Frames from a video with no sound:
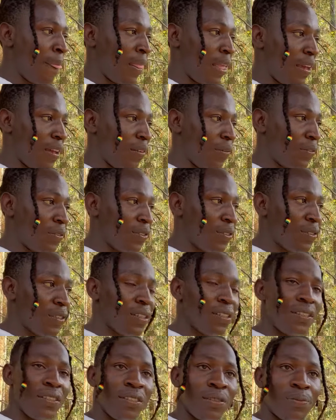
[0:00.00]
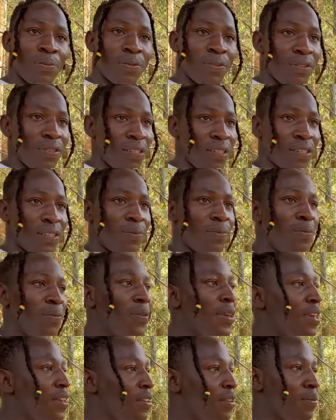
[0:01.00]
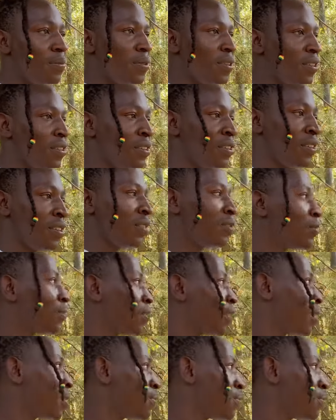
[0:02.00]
And for sure, this project, maybe it wanna